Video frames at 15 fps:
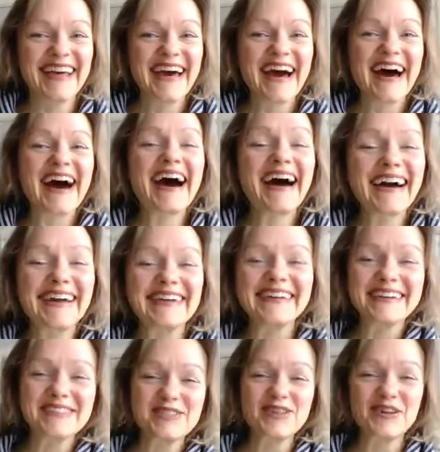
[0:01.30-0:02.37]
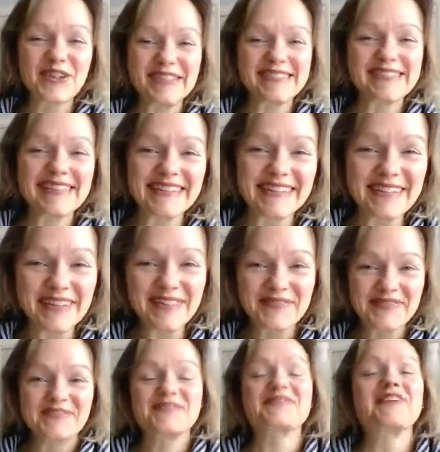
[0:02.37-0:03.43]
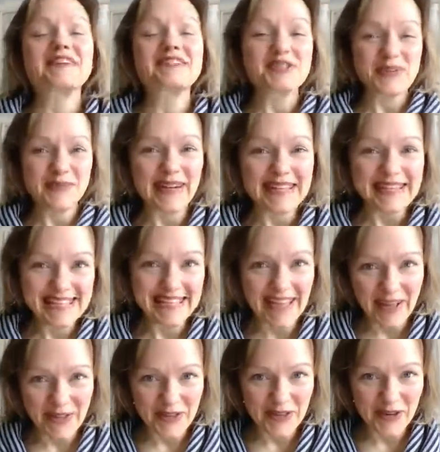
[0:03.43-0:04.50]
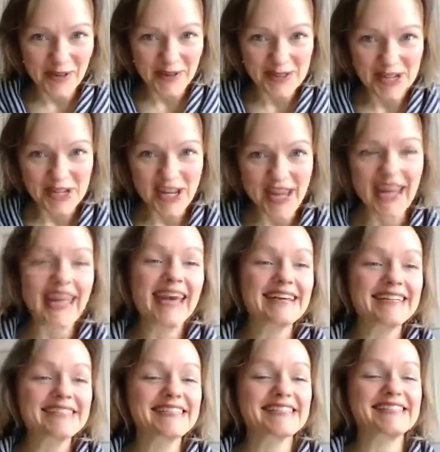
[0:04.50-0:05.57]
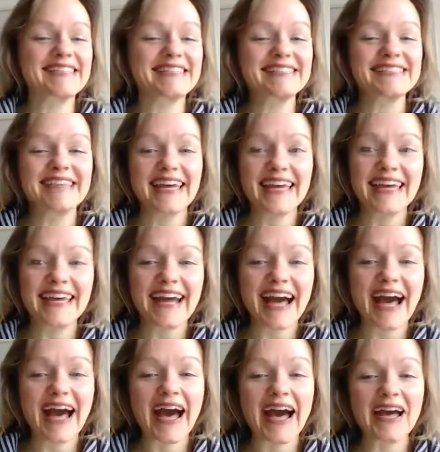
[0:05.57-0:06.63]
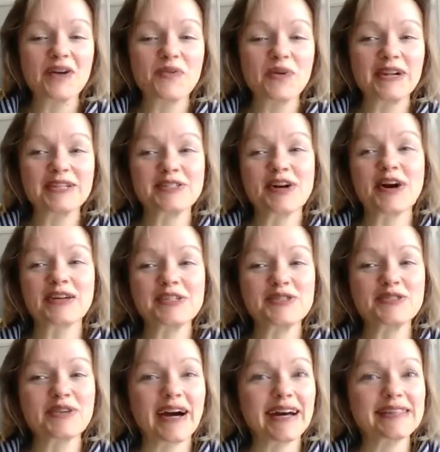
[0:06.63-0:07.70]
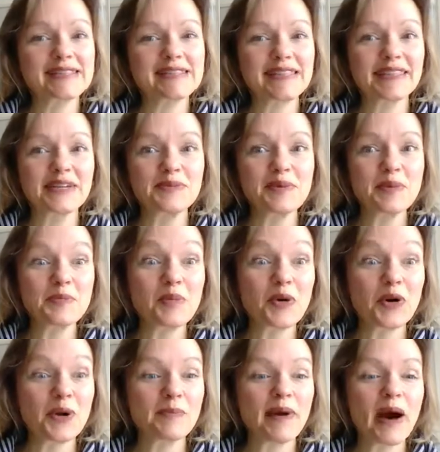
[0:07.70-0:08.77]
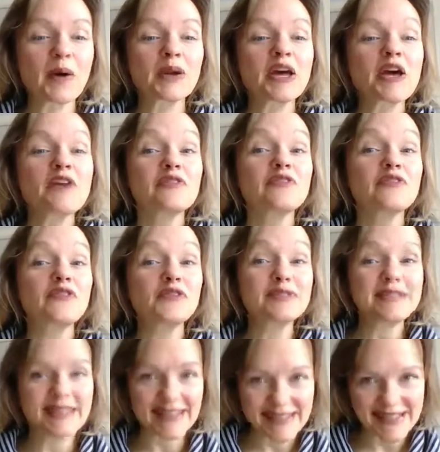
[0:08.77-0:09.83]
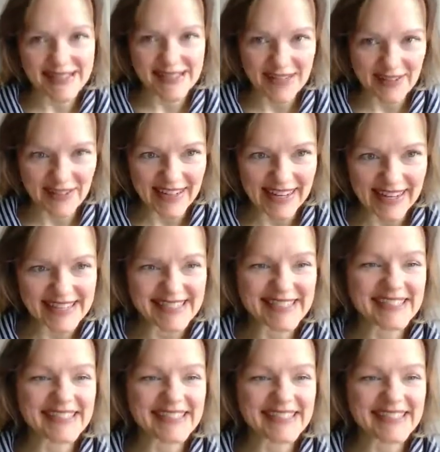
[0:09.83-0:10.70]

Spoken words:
Hi, it's Lori Seeley, functional medicine health coach. And today I want to talk to you guys a little bit more about food sensitivities.